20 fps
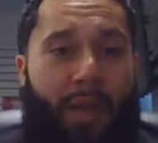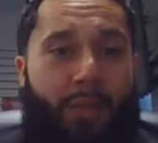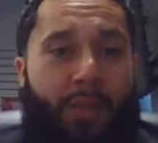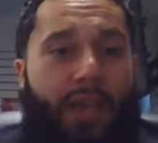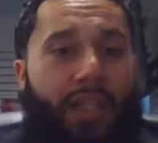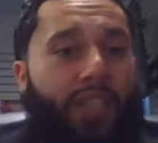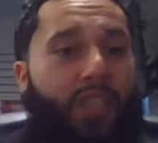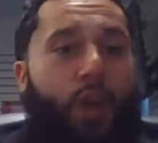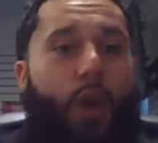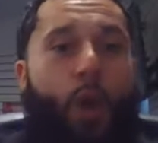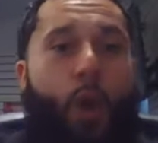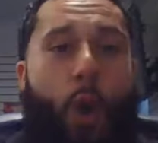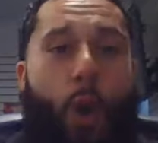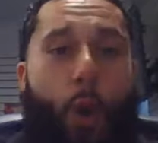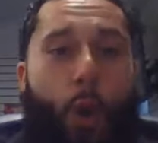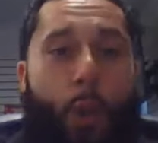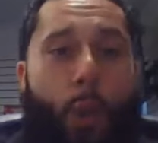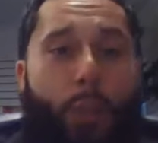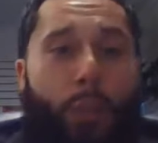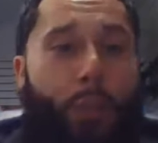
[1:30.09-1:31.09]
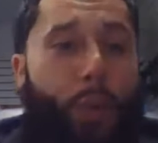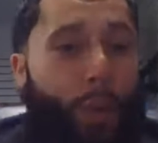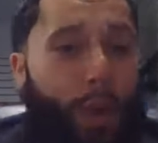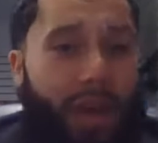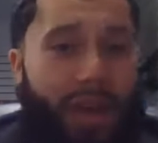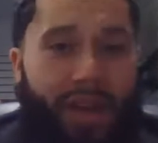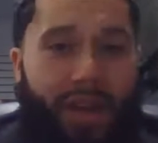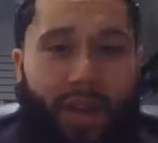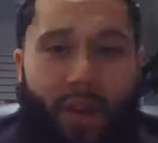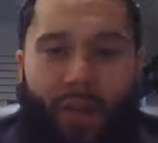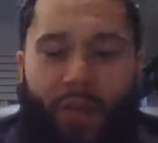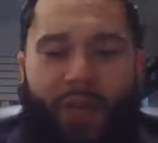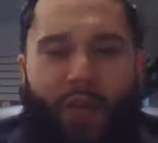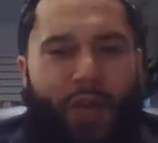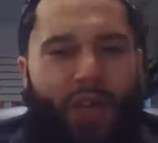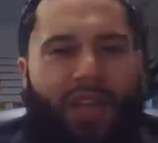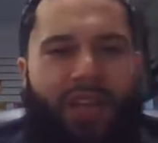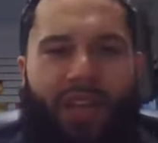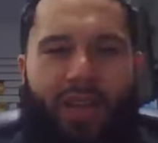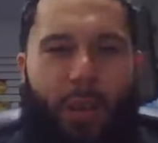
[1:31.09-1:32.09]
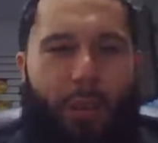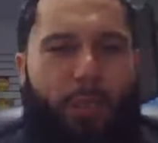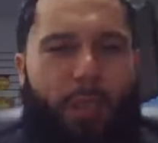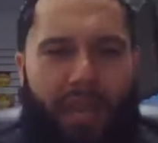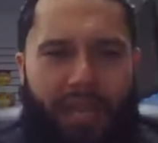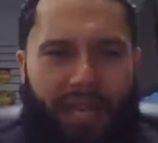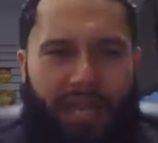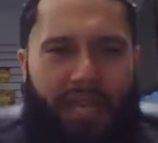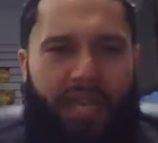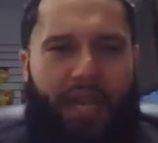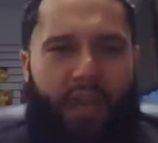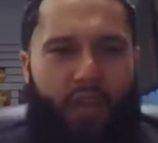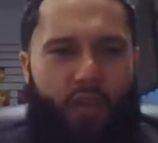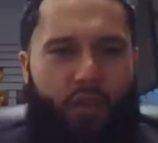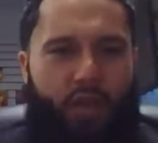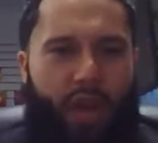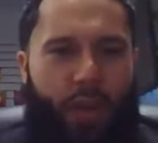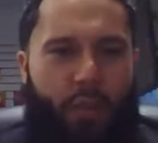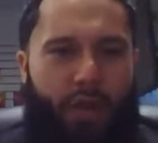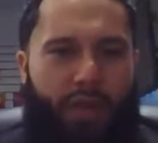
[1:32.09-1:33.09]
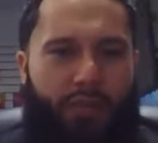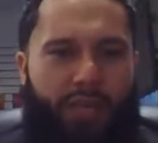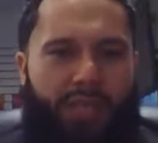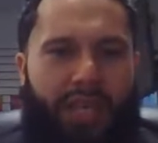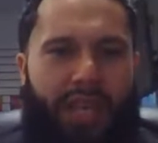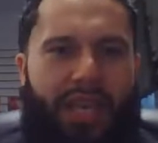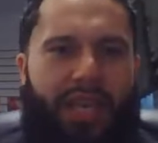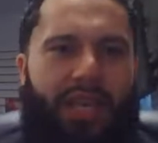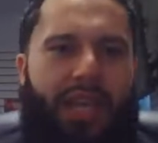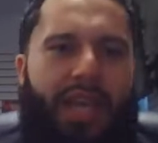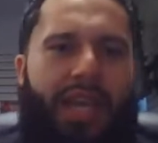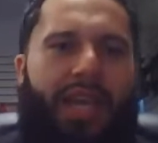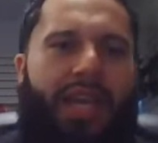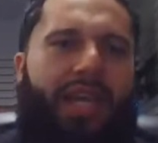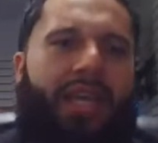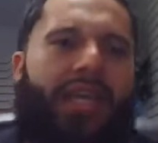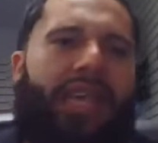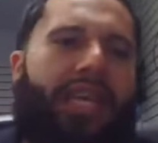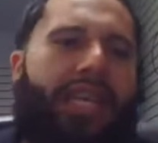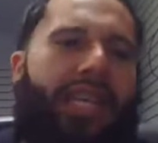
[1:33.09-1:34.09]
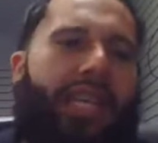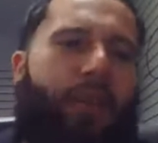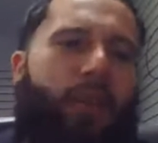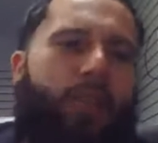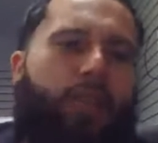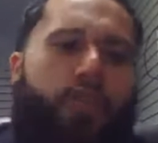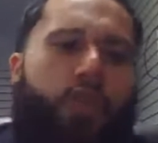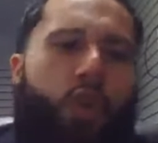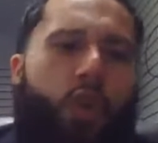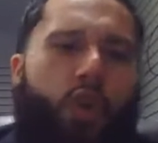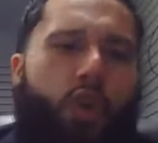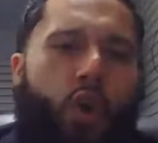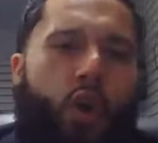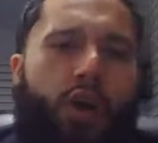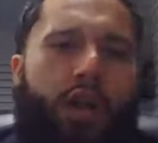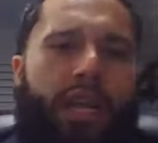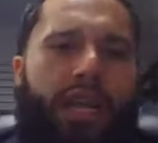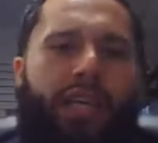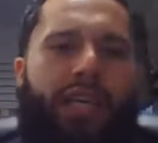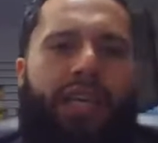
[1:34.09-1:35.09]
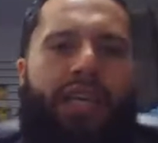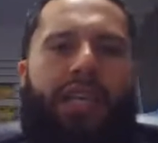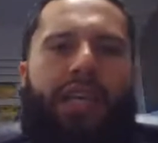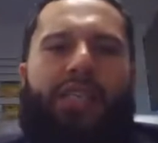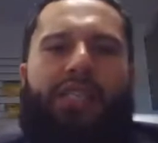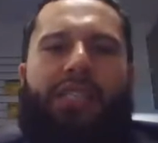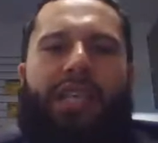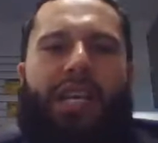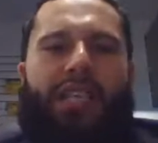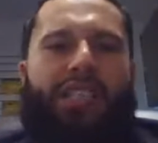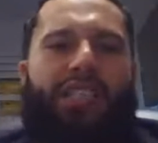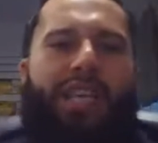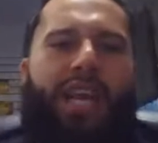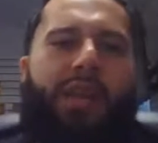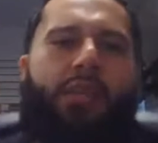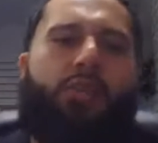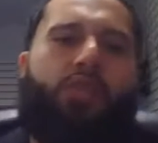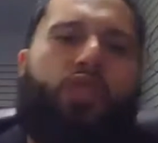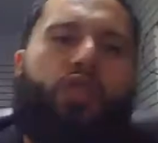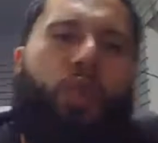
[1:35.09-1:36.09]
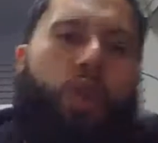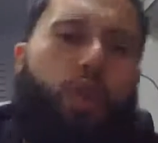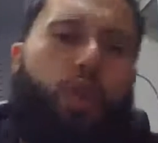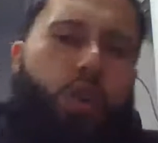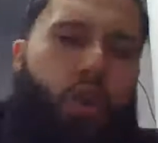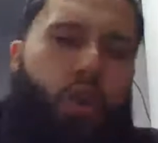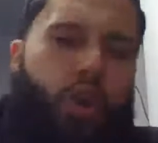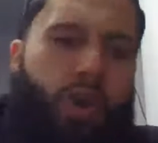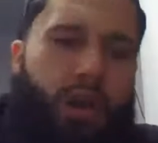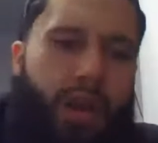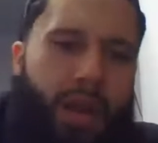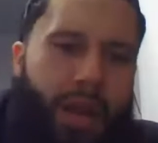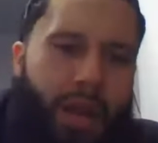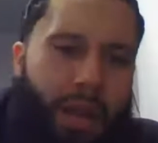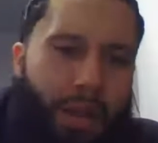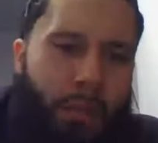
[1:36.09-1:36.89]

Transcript: That's the whole point of fucking competing. You get what I'm saying? Nikki, what's going on, Nikki? Tashay, what's going on?